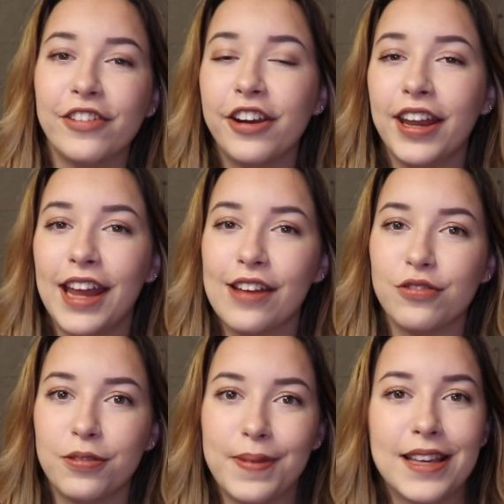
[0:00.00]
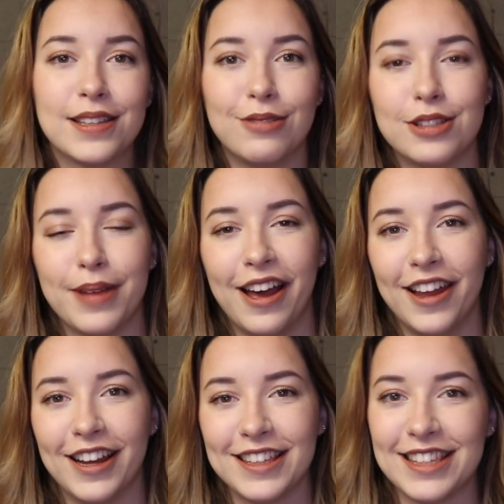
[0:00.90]
a great day everyone, make someone smile,
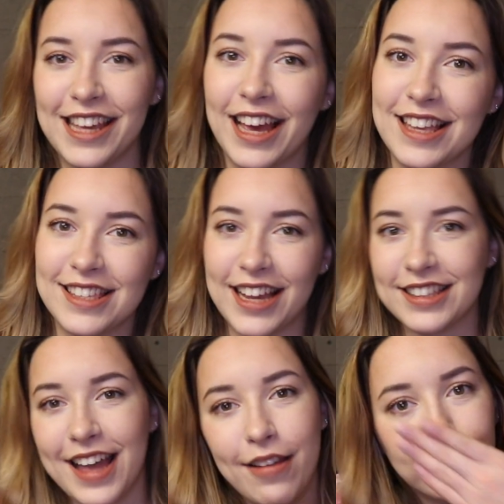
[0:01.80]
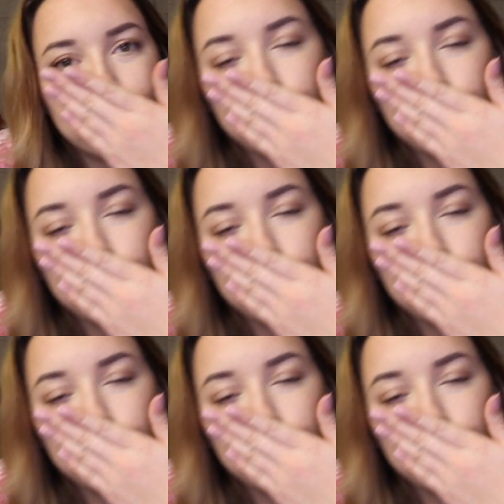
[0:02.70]
and I'll see you guys next time.